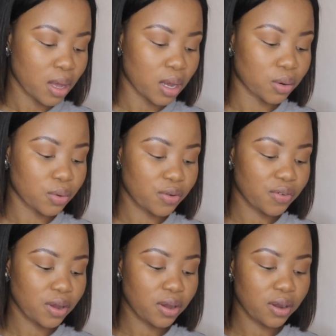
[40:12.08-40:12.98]
I'd cook
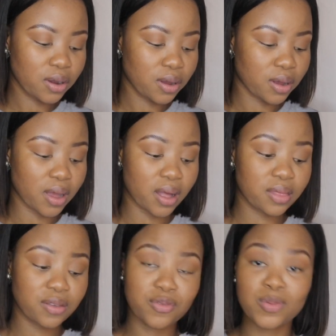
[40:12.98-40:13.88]
for her her
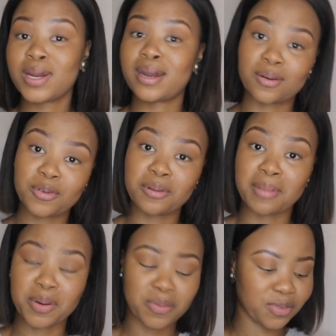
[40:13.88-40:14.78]
healthy food, and I'd cook
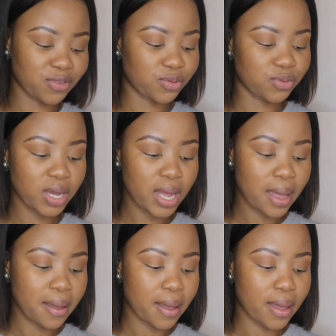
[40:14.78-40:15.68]
my normal food,
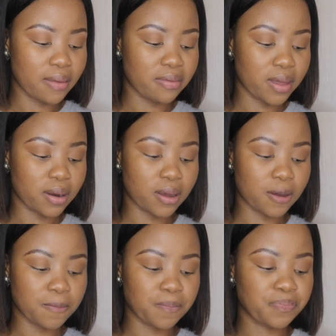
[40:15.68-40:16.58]
and then
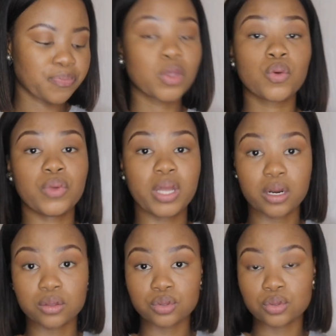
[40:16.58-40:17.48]
we get
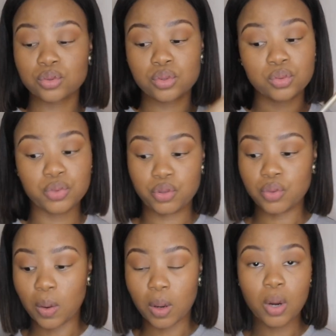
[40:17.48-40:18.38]
into school, we do
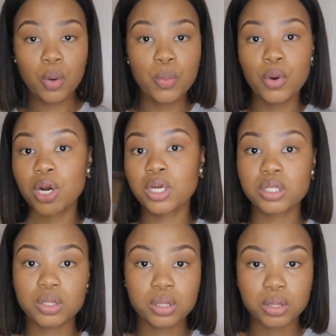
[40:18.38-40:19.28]
our
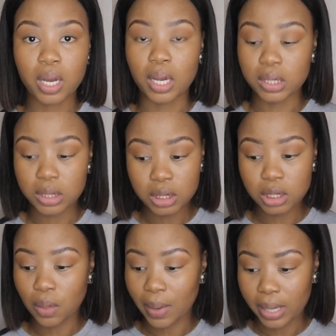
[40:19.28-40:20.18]
homeworks, I teach
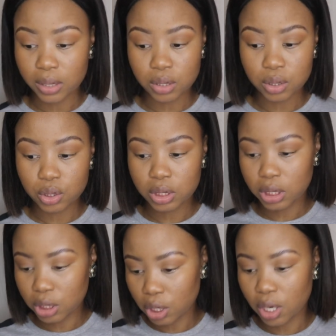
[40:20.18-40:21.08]
her what I needed to
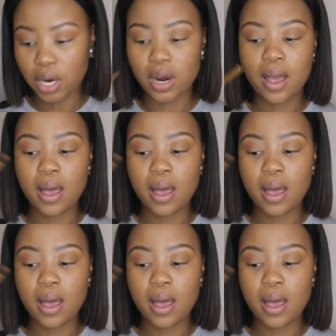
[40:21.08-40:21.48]
teach her,